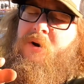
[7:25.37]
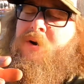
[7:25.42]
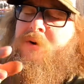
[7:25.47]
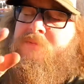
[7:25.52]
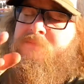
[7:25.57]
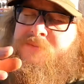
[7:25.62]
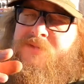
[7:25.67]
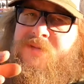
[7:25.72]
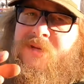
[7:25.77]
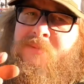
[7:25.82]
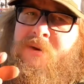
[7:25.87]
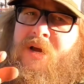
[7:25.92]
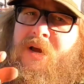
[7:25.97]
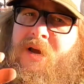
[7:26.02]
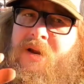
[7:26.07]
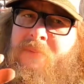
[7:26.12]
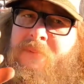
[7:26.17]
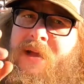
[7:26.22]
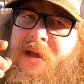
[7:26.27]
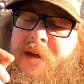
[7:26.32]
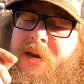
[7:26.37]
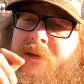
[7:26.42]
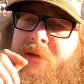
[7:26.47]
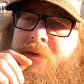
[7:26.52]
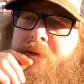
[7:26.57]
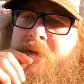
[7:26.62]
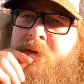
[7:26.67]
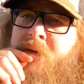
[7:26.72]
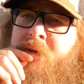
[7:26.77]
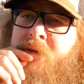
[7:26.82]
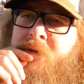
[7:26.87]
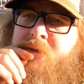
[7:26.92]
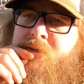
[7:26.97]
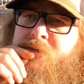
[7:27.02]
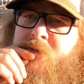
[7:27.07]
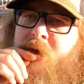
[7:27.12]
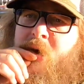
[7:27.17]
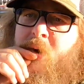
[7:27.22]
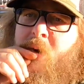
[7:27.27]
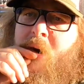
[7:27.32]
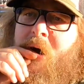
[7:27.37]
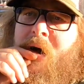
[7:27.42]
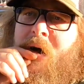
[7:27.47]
or semi-automatic. So